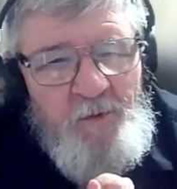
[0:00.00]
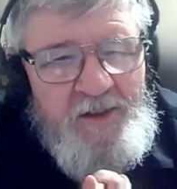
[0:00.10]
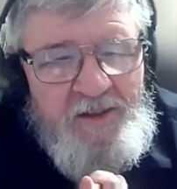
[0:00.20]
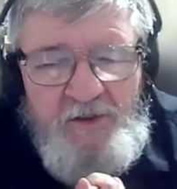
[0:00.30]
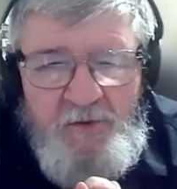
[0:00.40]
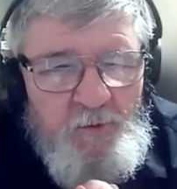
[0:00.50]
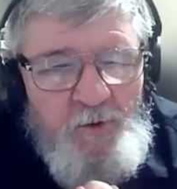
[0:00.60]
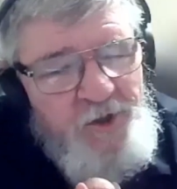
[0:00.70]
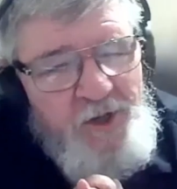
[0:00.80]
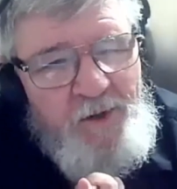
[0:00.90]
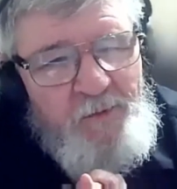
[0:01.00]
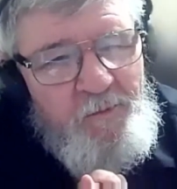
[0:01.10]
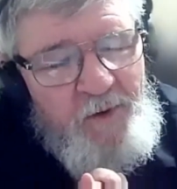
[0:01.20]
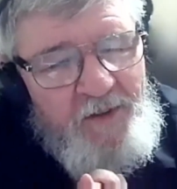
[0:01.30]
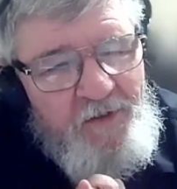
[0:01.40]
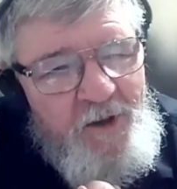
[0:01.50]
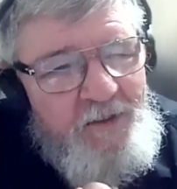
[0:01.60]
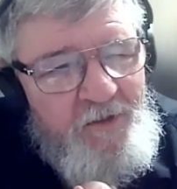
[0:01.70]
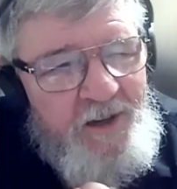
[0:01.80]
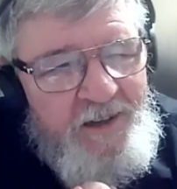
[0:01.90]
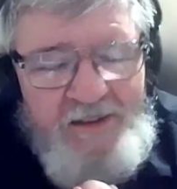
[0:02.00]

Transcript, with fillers: but it's the first time I, I thought that.